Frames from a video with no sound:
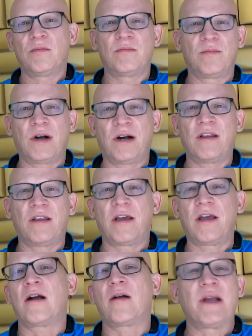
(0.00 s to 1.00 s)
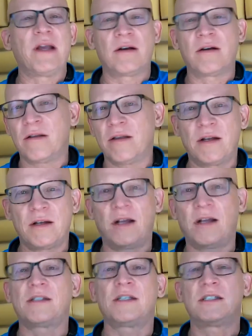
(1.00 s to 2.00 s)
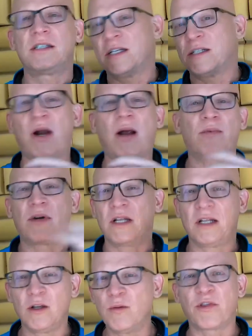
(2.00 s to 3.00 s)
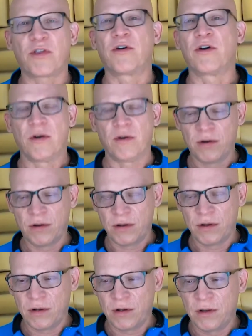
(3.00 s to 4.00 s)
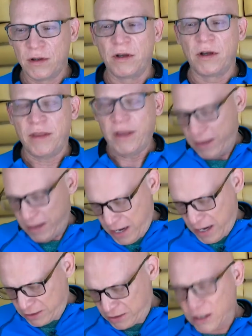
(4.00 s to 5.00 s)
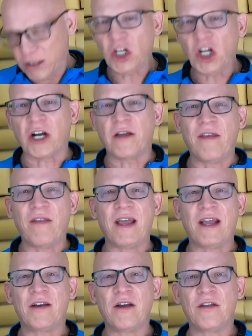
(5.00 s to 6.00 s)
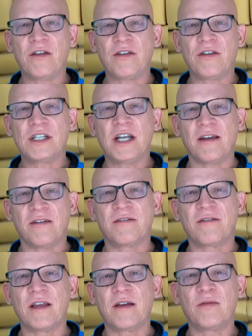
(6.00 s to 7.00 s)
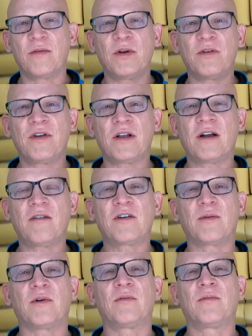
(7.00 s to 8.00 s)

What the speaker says: part of the carabiner that tells us that it's properly looped through. And then the actor could look, and then they could know that they're safe, and they would feel comfortable.